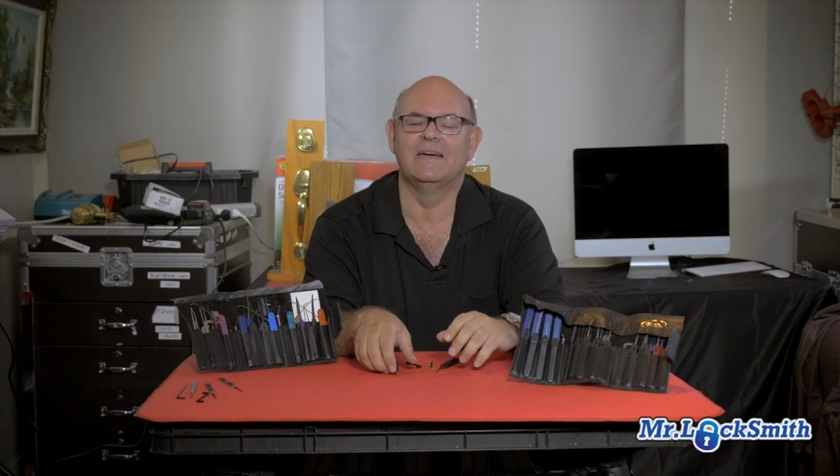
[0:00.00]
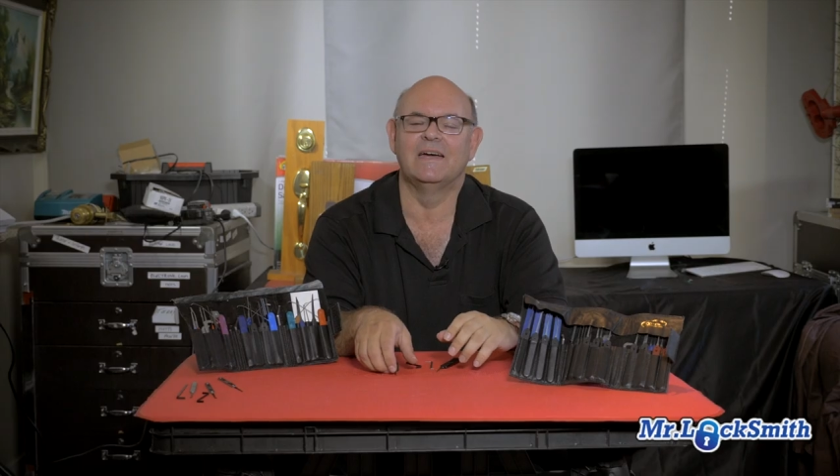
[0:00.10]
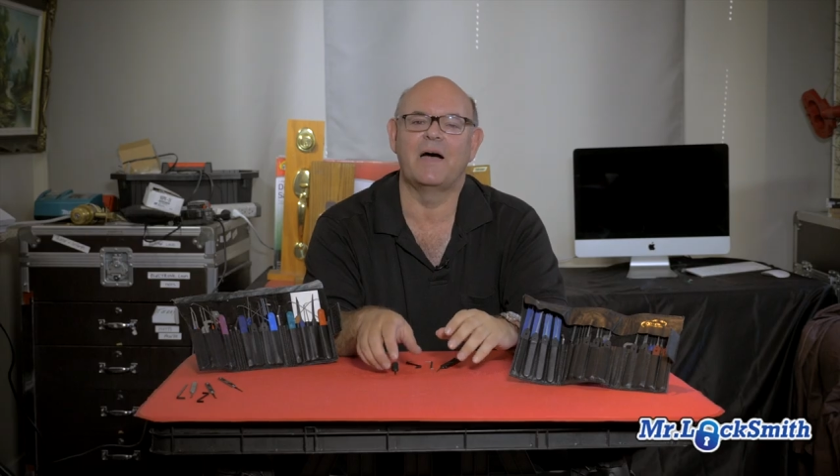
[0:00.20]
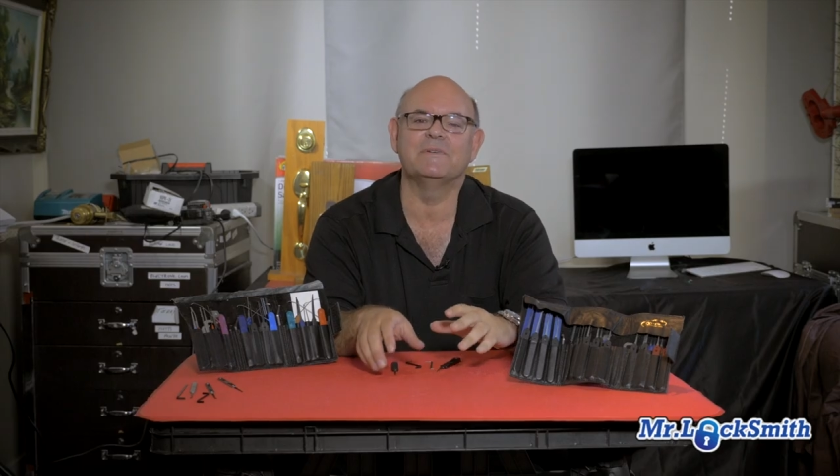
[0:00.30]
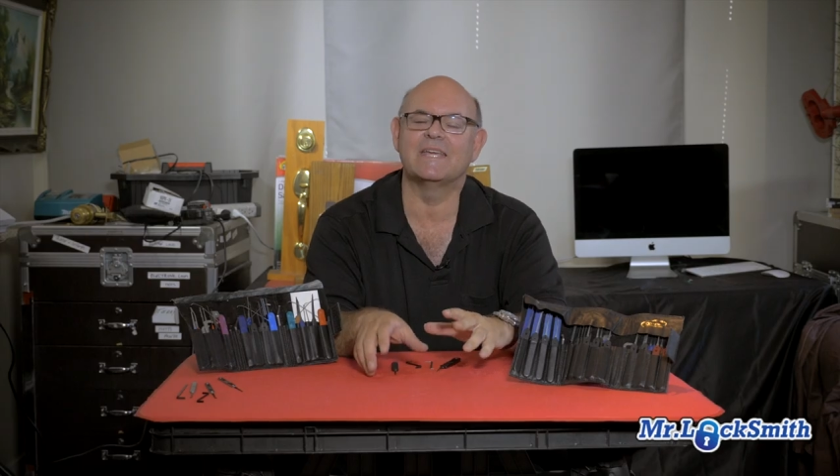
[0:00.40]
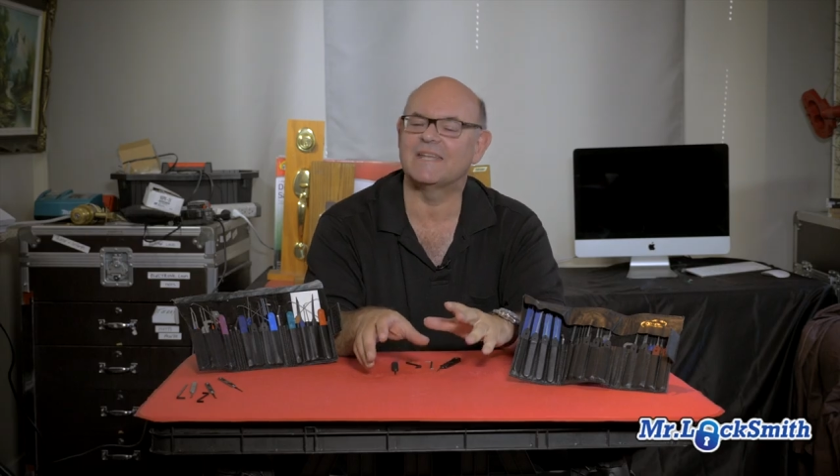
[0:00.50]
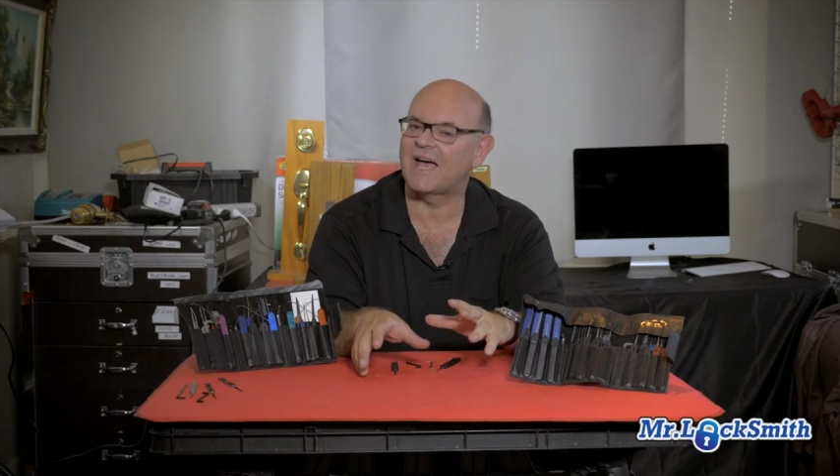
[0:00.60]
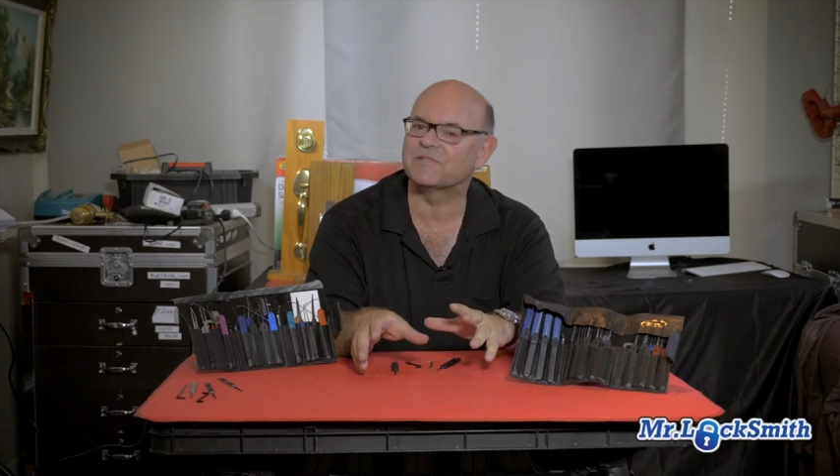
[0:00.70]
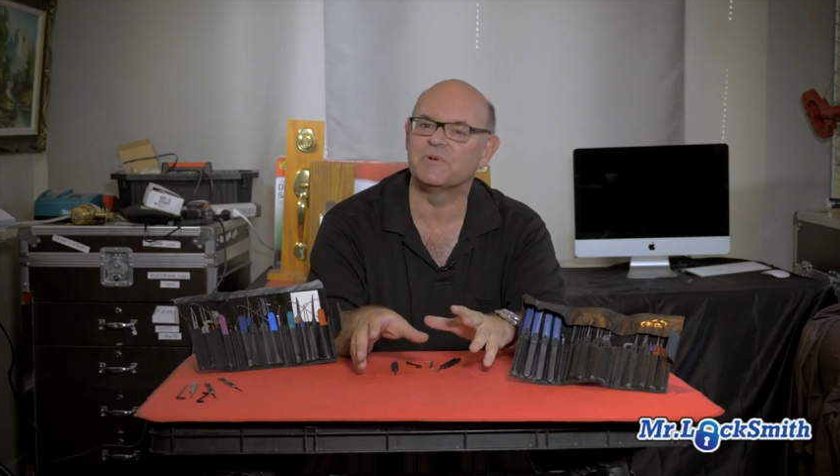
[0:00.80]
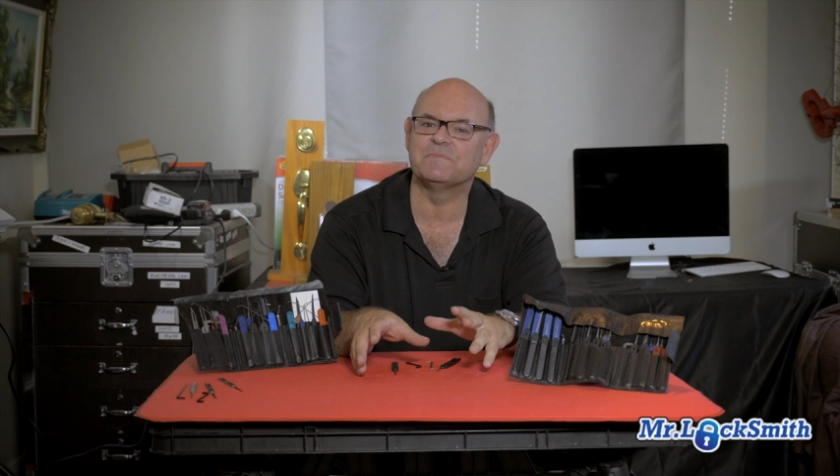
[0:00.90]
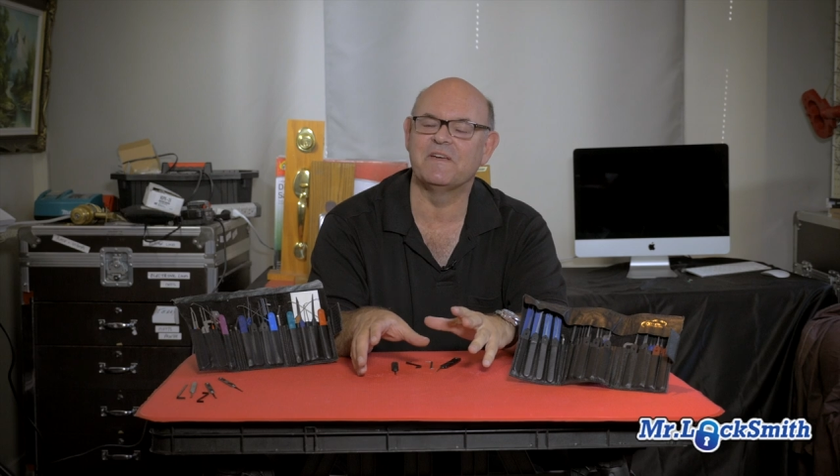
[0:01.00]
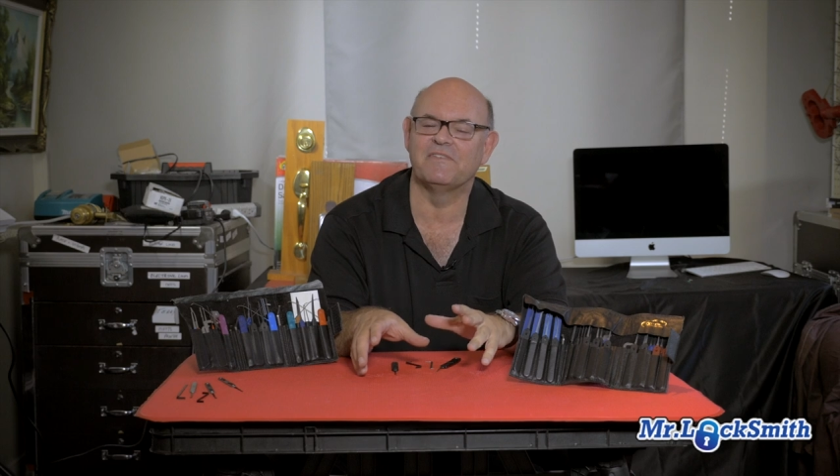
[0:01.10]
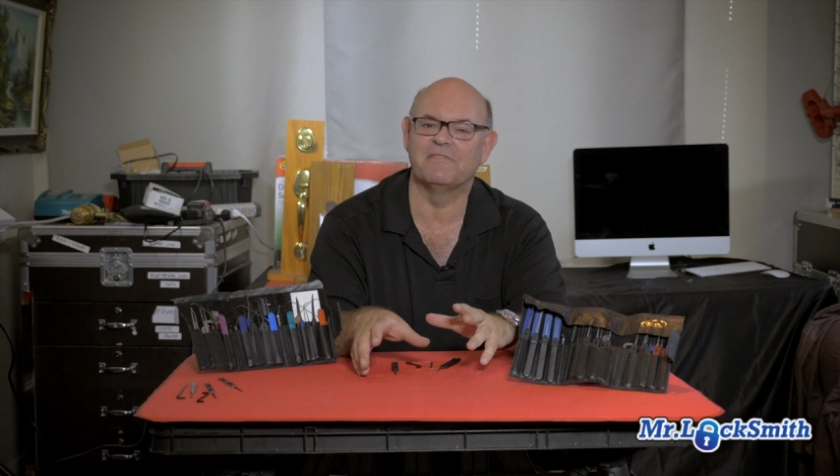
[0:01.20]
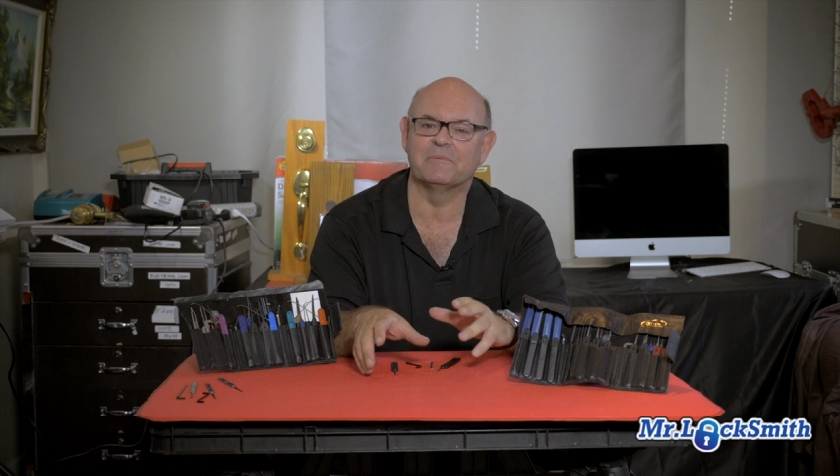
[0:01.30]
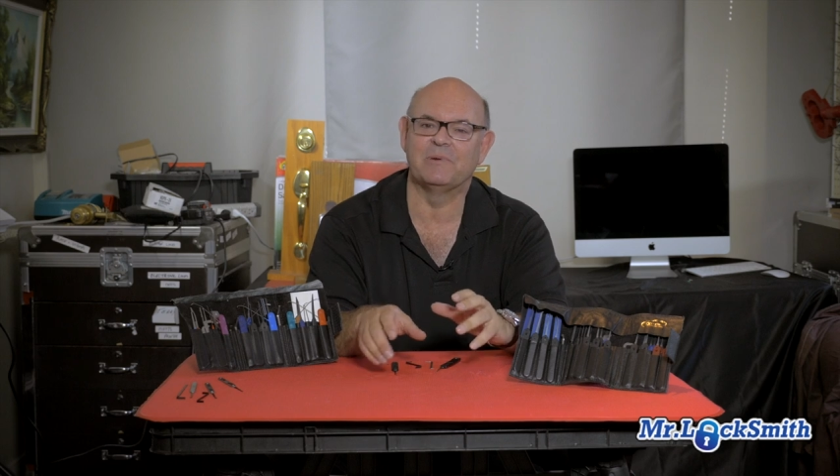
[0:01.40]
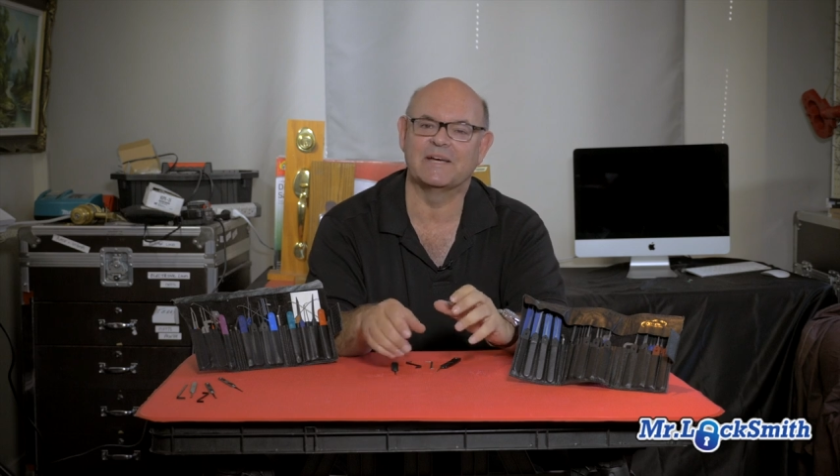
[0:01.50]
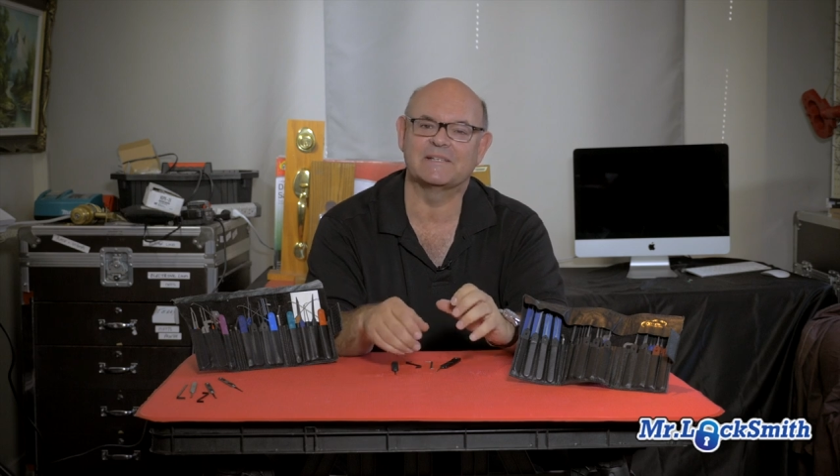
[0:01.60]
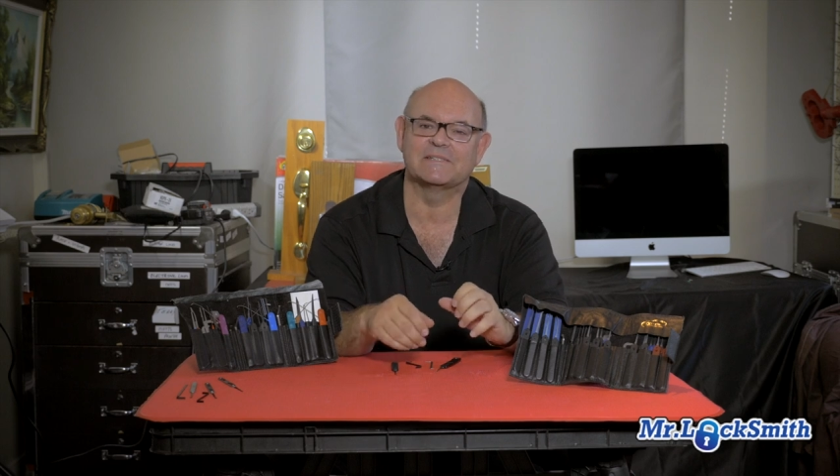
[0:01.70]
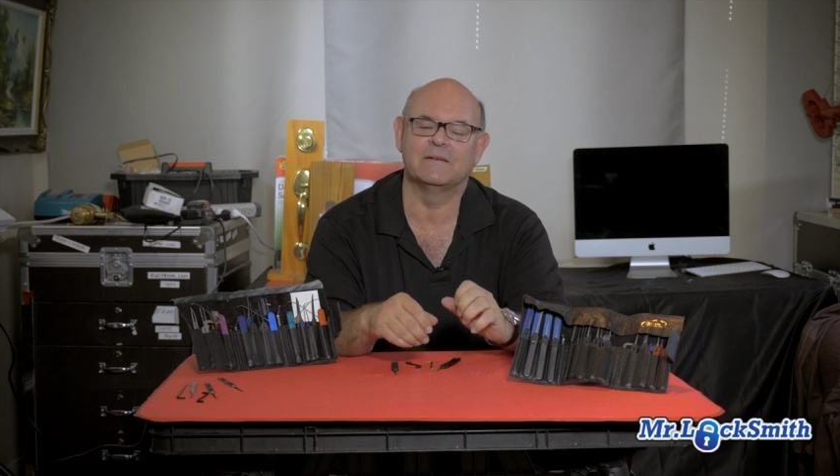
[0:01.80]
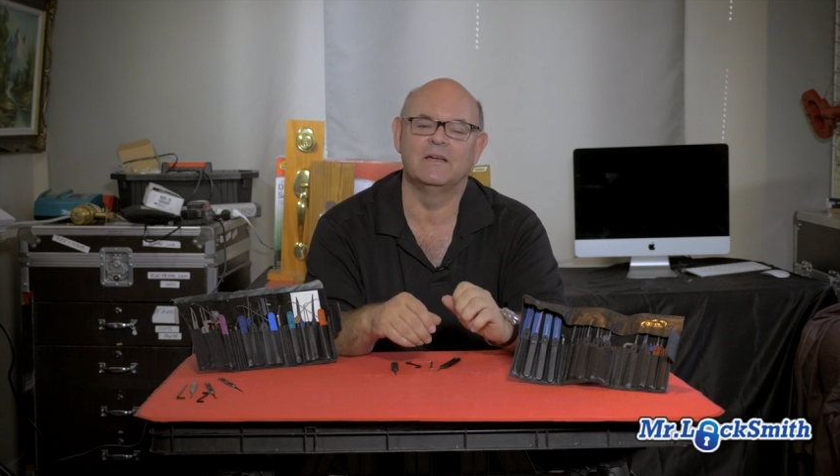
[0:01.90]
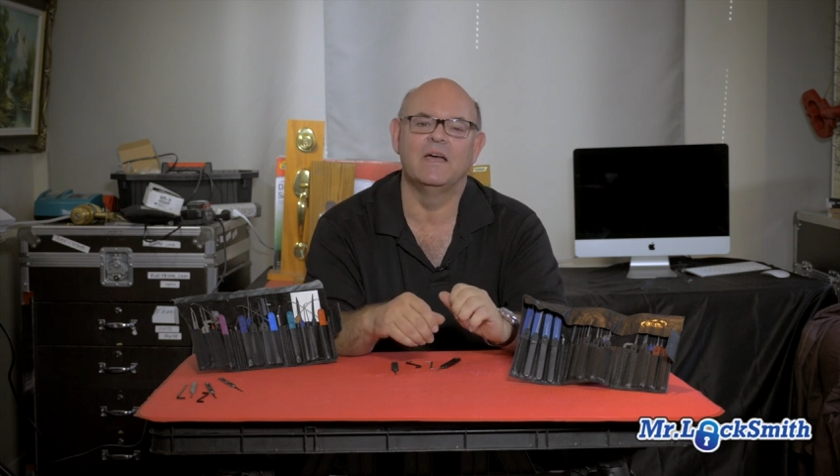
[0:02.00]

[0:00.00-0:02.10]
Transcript: I always get asked what's my favorite picks.